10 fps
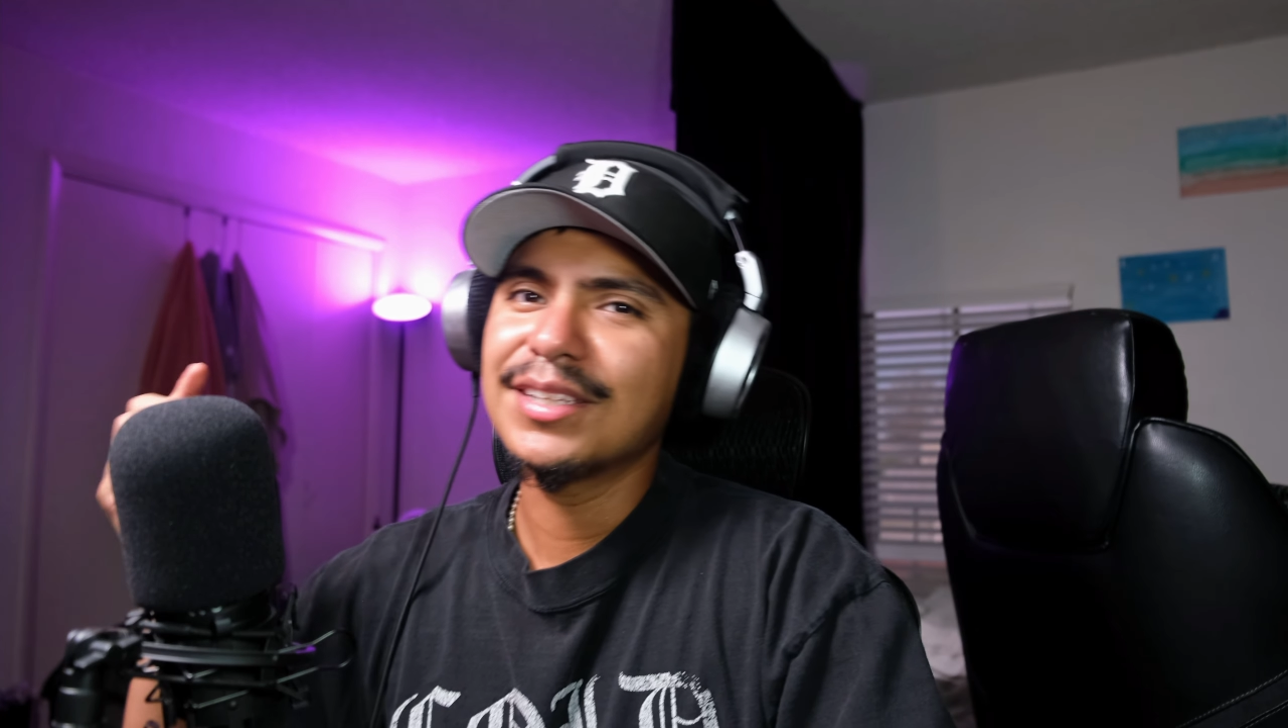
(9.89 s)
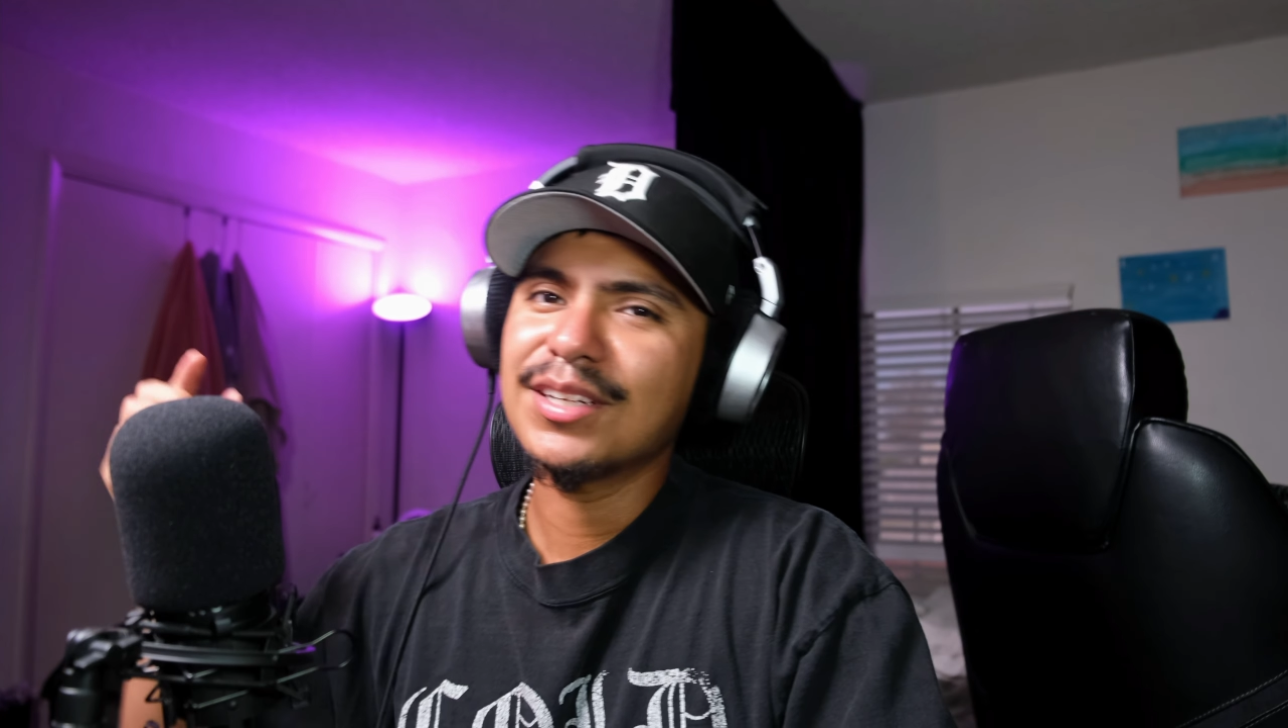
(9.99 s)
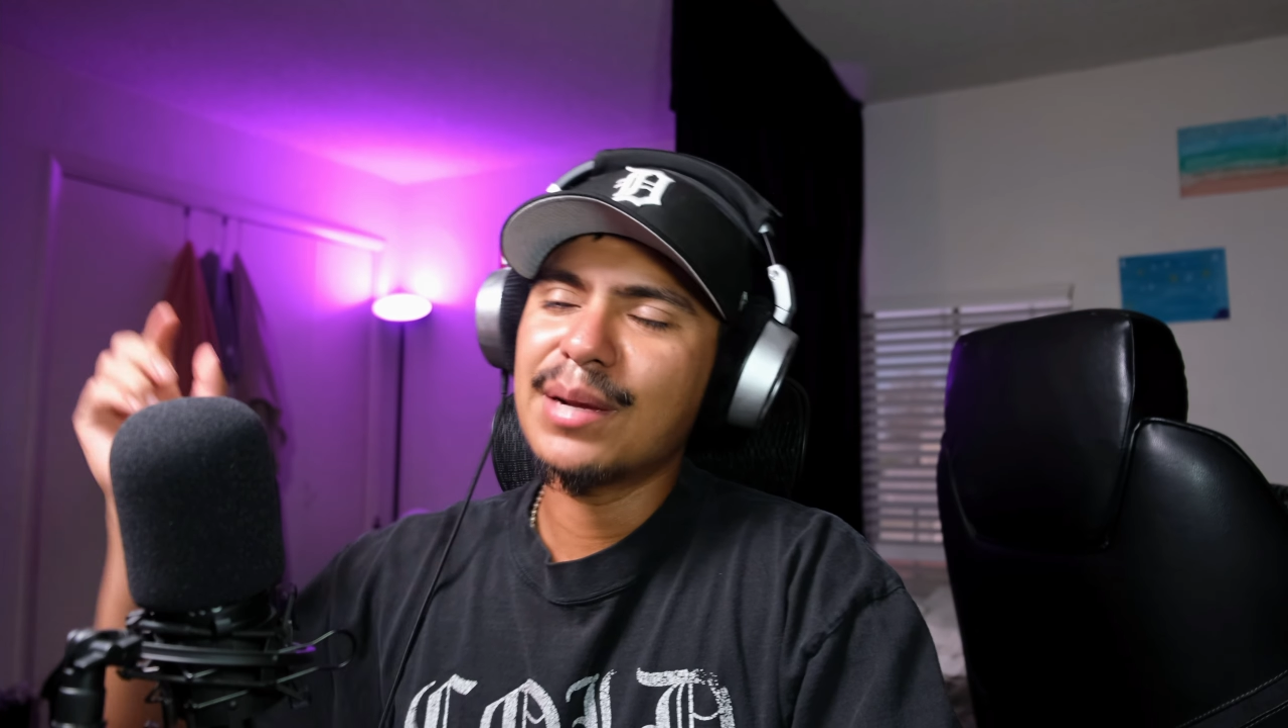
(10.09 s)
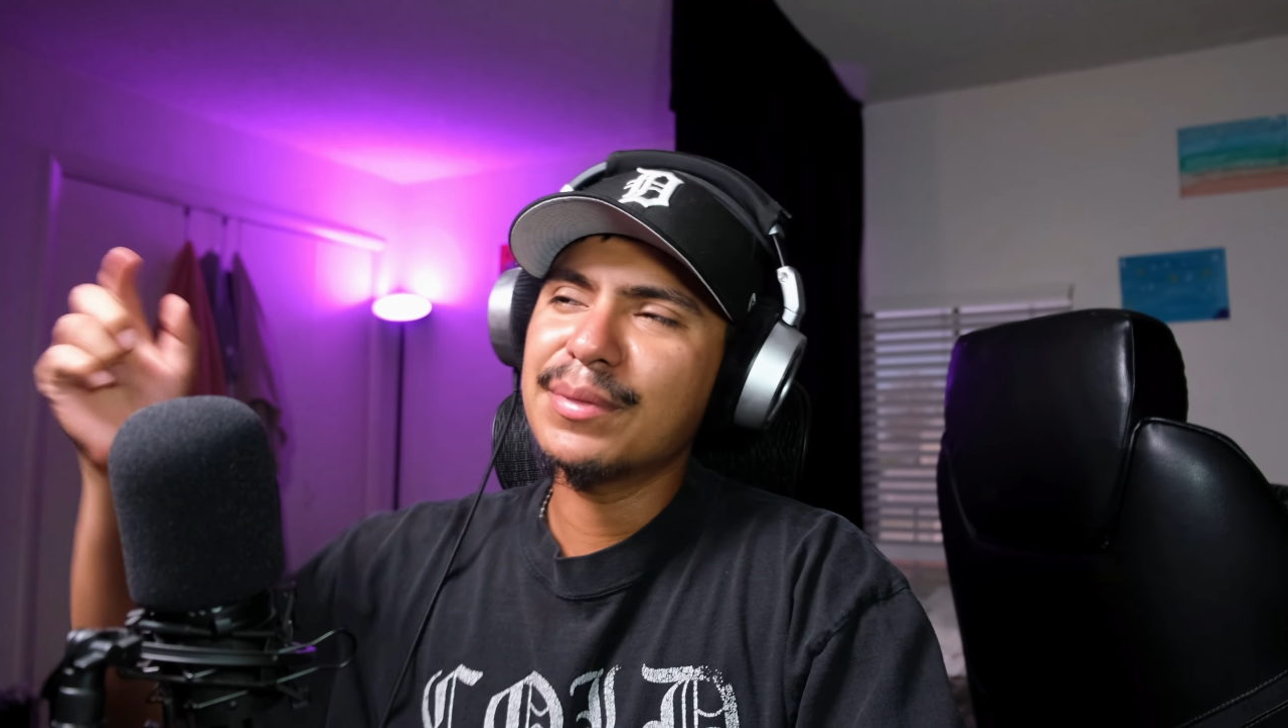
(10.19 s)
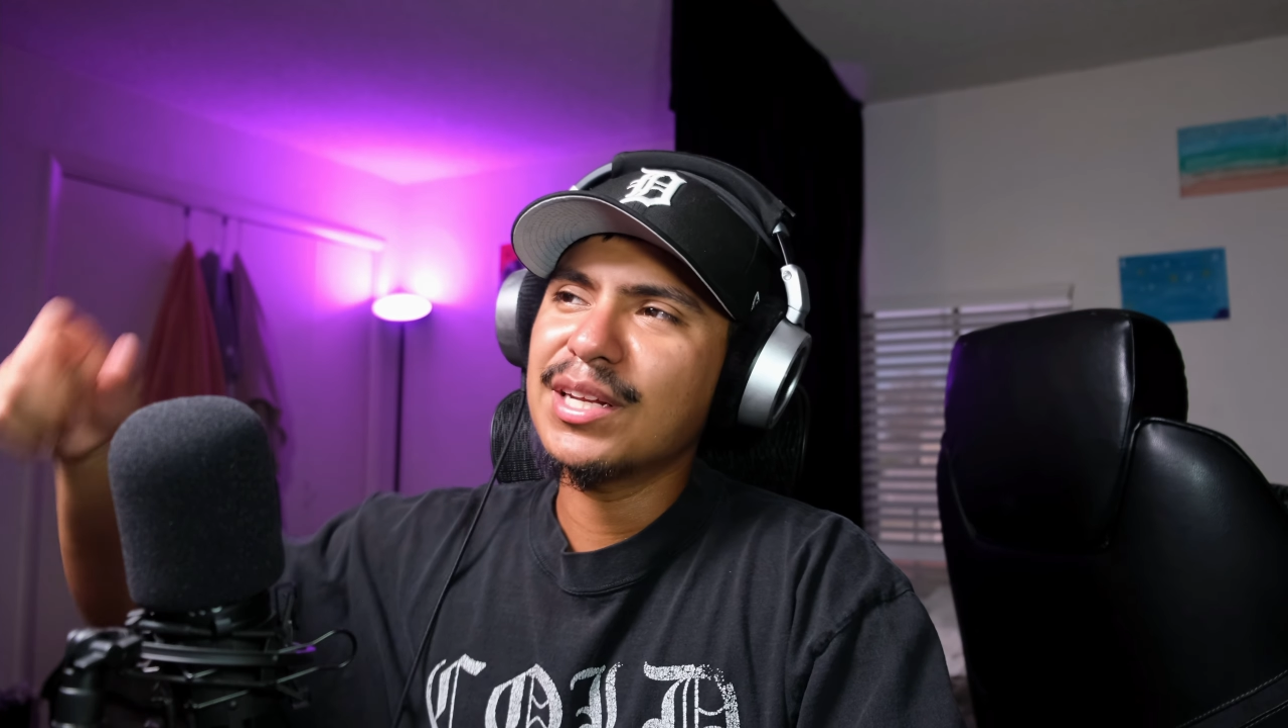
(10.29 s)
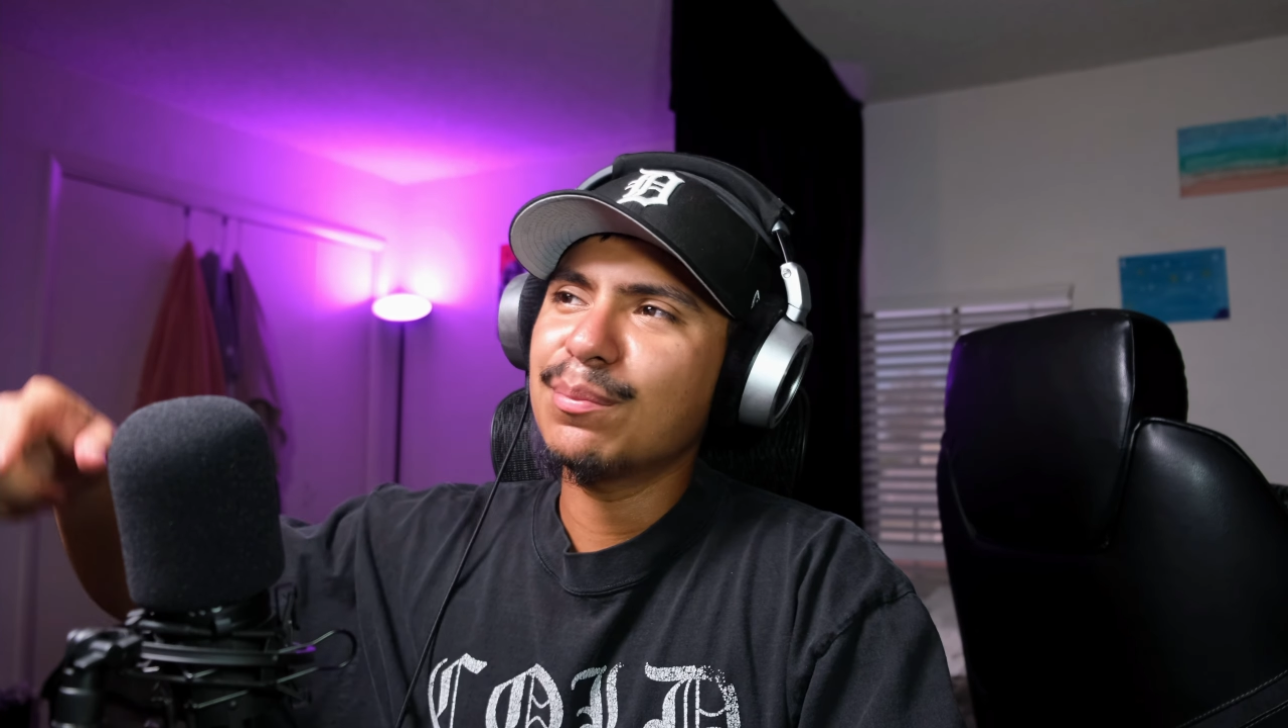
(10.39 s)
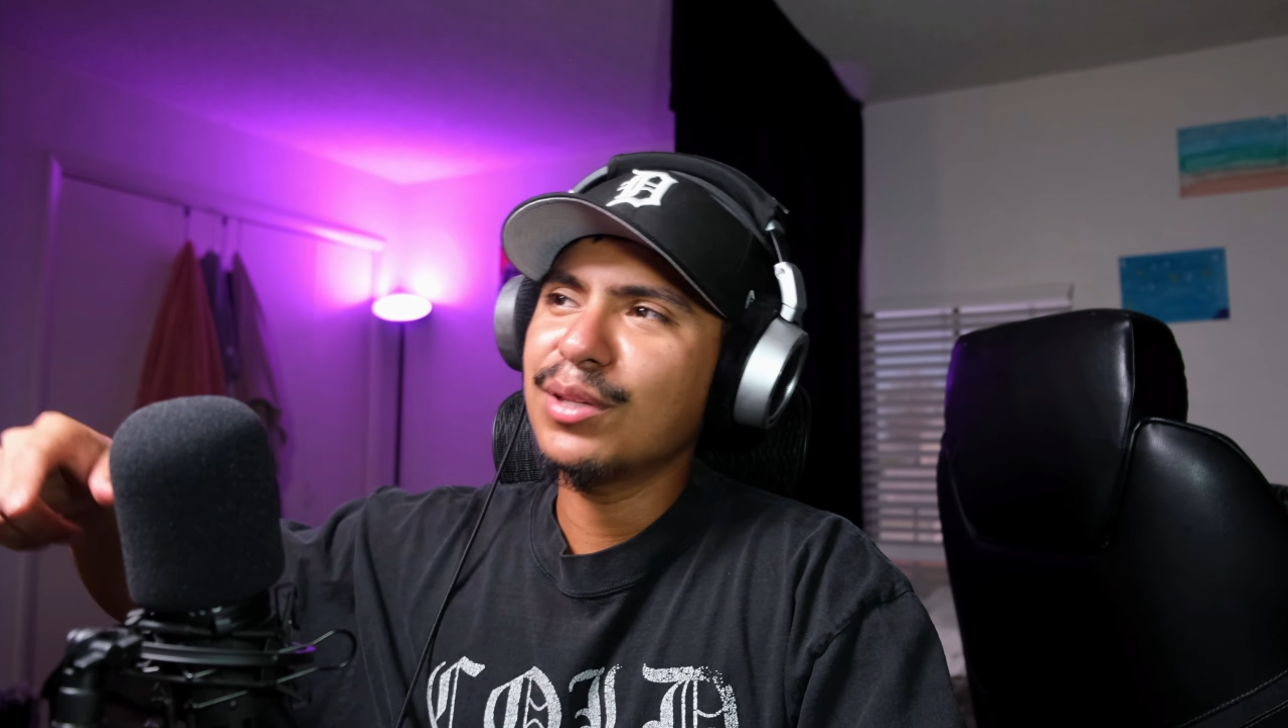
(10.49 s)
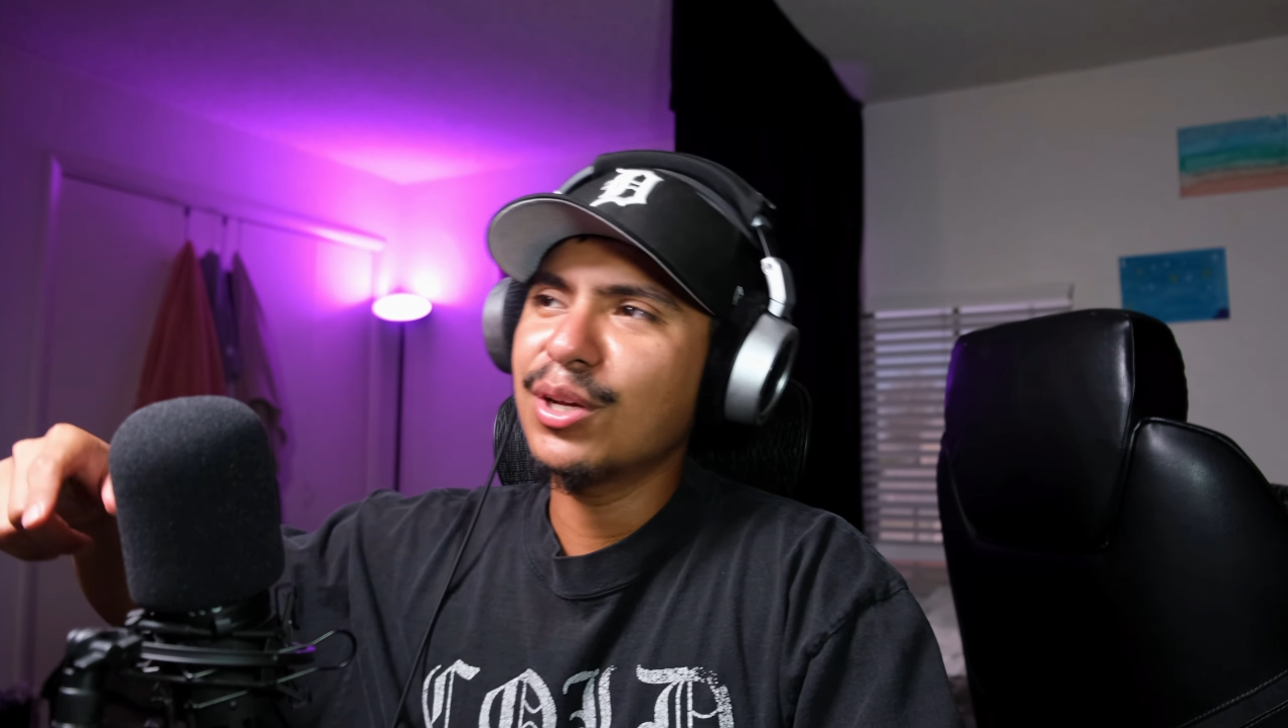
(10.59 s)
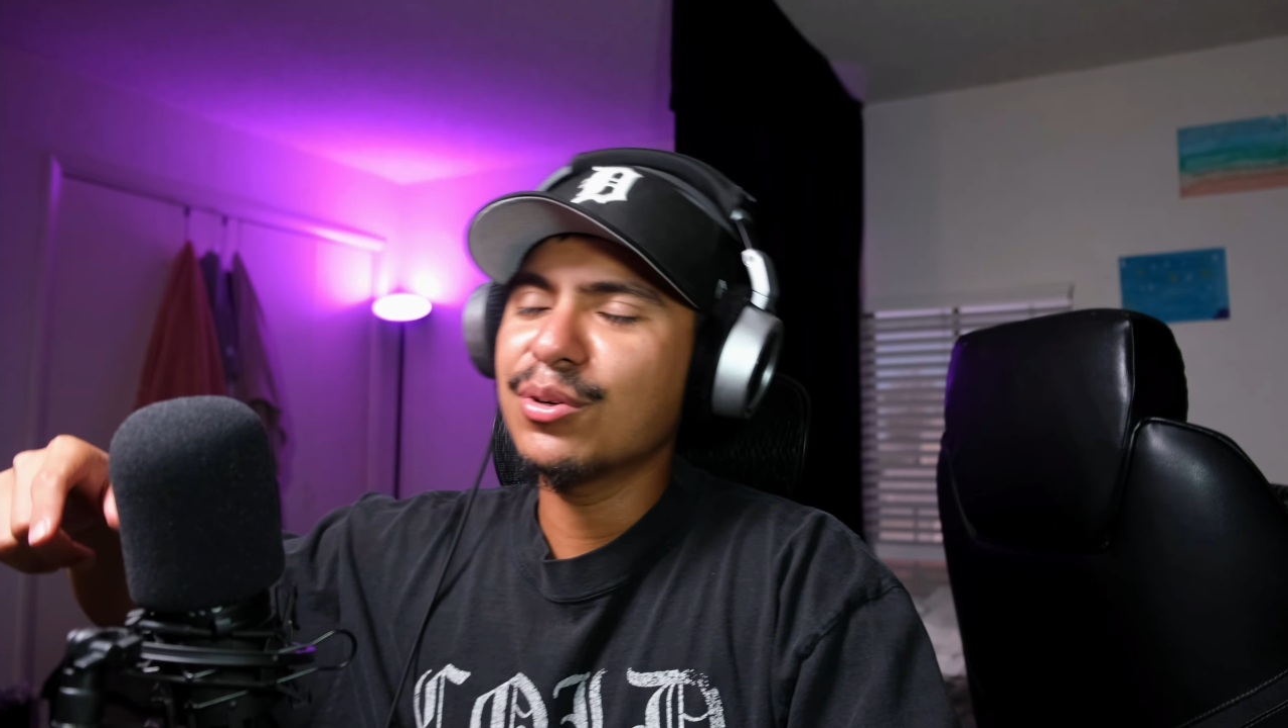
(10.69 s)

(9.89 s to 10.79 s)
comment down below